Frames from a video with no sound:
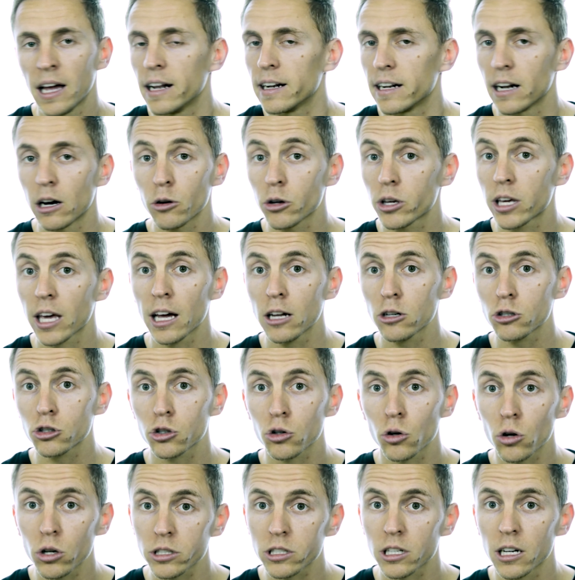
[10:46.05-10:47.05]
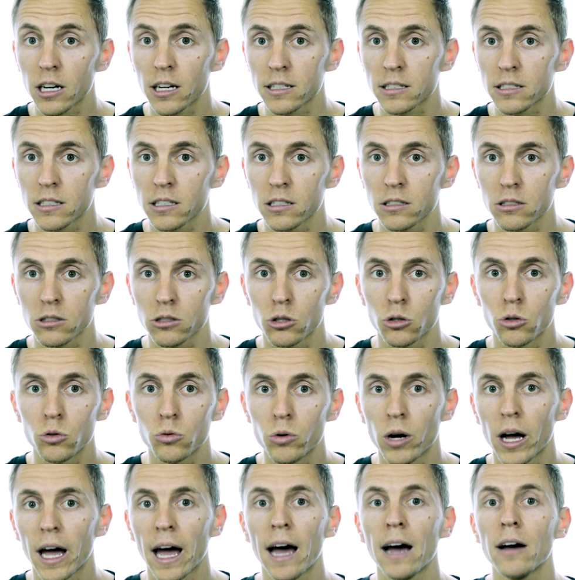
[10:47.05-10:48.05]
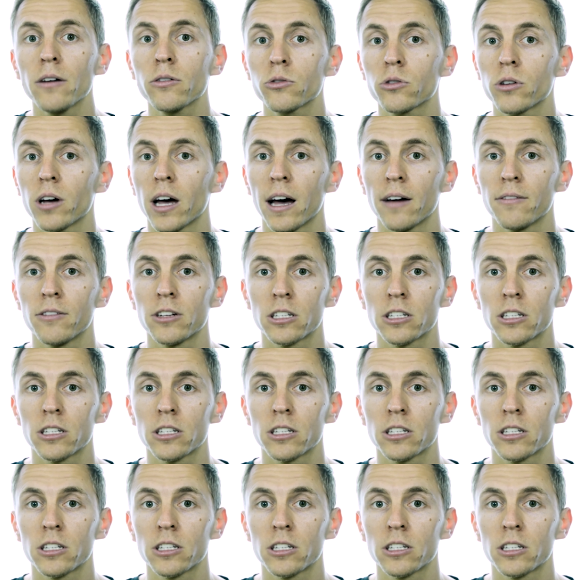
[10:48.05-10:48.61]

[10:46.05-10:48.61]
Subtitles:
Now, you can't shortcut this. You have to have a